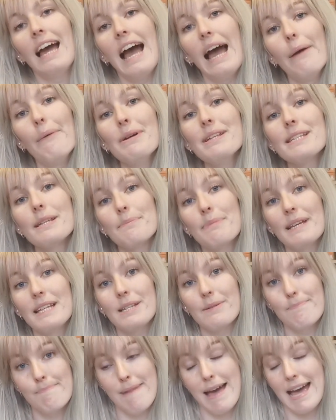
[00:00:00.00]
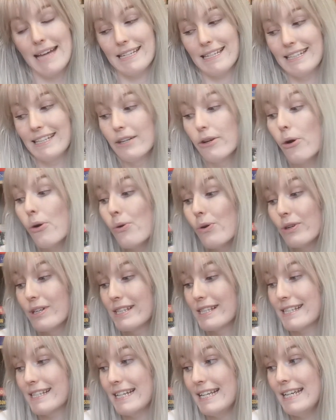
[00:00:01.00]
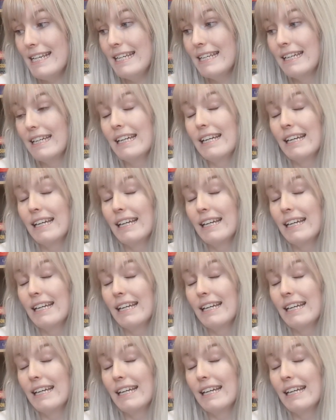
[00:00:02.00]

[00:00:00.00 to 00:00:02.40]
I went a bit mad, and in all honesty,